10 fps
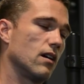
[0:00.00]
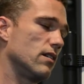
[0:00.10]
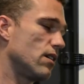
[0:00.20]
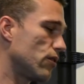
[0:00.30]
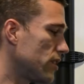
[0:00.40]

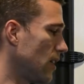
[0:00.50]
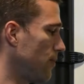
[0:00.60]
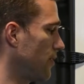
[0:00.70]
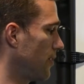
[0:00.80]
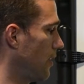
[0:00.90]
Another
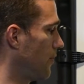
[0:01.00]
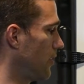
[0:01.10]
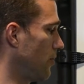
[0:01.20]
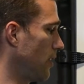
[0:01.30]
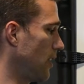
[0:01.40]
tip if you're
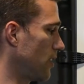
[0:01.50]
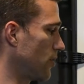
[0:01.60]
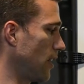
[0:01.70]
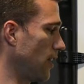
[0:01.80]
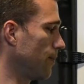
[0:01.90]
doing HIIT
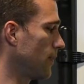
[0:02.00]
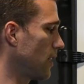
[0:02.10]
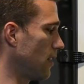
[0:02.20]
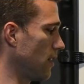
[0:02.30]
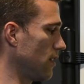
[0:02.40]
training
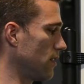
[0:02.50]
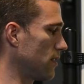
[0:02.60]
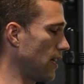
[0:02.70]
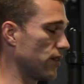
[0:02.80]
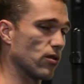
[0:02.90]

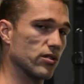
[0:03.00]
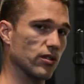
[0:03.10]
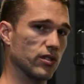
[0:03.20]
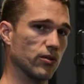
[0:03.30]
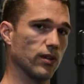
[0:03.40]
is, and you're
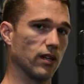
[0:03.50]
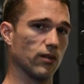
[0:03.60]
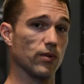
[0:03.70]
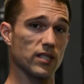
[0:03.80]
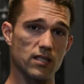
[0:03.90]
also
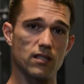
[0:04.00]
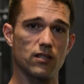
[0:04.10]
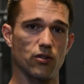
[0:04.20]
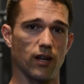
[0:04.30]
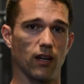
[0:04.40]
doing
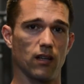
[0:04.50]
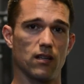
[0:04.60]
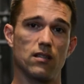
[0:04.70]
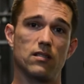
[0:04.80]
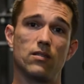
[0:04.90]
resistance training,
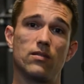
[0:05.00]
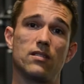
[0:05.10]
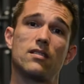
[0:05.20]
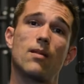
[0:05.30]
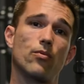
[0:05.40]
is to
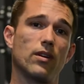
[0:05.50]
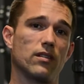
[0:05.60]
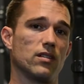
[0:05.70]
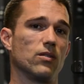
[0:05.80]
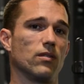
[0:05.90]
separate
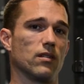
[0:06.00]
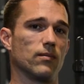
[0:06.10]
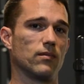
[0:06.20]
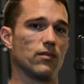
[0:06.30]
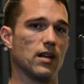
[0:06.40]
the two of
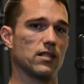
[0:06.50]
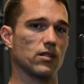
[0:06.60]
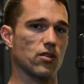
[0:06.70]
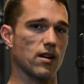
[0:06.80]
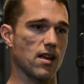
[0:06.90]
them, right? So
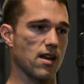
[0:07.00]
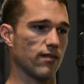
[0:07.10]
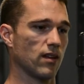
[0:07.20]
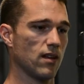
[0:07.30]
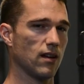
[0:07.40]
try and
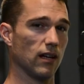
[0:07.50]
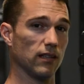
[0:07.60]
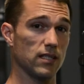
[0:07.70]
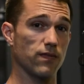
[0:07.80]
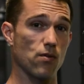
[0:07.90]
have at
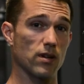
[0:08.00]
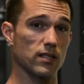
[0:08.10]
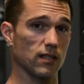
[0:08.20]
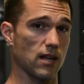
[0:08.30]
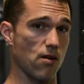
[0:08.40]
least 4 to
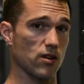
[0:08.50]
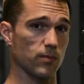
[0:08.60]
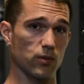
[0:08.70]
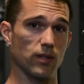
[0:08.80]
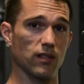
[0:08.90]
6 hours
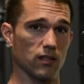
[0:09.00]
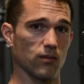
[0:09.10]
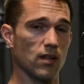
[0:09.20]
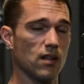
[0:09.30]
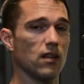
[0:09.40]
between the
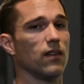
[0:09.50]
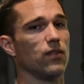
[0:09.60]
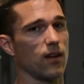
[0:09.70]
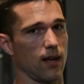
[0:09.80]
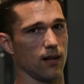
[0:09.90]
two, if
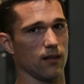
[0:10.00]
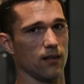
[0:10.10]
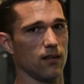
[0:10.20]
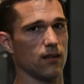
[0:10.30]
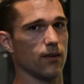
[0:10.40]
you can,
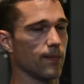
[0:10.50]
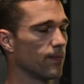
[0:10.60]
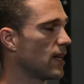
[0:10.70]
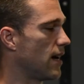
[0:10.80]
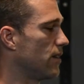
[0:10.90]
right?
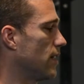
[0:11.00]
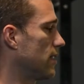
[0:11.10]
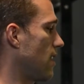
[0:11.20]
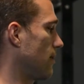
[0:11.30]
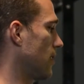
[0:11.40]
I know that
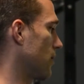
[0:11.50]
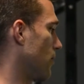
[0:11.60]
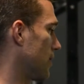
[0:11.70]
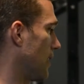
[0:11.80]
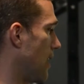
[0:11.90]
time doesn't
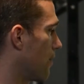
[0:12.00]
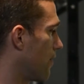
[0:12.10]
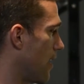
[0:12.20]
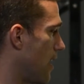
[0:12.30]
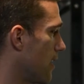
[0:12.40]
always allow
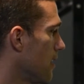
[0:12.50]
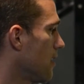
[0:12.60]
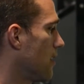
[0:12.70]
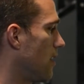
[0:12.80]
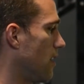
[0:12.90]
for that,
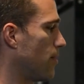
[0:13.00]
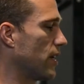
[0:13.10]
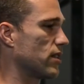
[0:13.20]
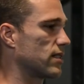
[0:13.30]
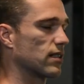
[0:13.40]
but
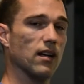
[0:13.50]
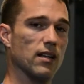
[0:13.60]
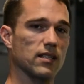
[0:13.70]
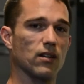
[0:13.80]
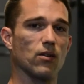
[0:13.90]

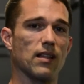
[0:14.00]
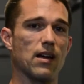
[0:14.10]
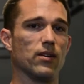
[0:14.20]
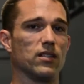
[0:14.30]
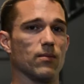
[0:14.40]
it's gonna
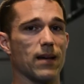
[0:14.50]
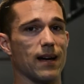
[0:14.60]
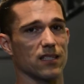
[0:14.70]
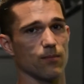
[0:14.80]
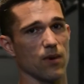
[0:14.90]
allow you to
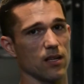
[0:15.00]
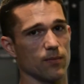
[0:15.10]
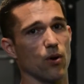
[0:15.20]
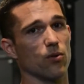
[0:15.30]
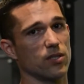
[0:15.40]

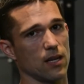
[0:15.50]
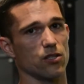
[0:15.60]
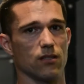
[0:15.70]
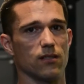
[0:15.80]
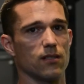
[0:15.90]
maximize both
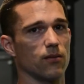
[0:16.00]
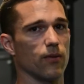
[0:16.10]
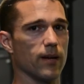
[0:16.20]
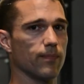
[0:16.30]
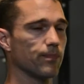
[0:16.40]
sessions,
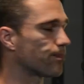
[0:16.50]
right?